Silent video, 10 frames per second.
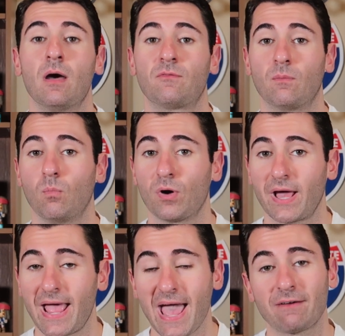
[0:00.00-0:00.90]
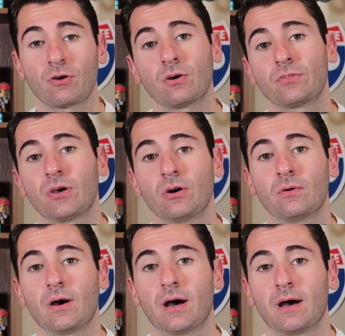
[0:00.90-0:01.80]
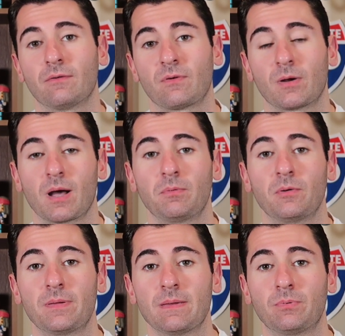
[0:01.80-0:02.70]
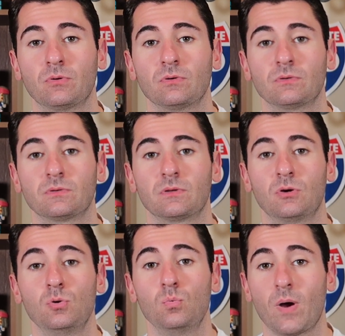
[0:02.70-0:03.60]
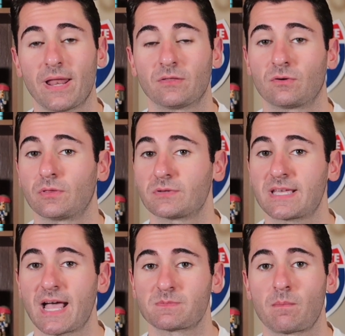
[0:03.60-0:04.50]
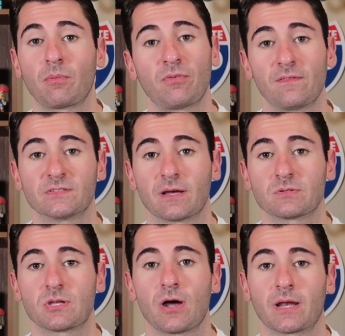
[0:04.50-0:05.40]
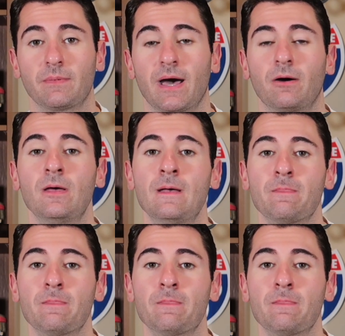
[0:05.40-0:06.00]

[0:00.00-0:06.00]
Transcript: From what I have heard though, from a couple of people who went during those cast member previews I was talking about,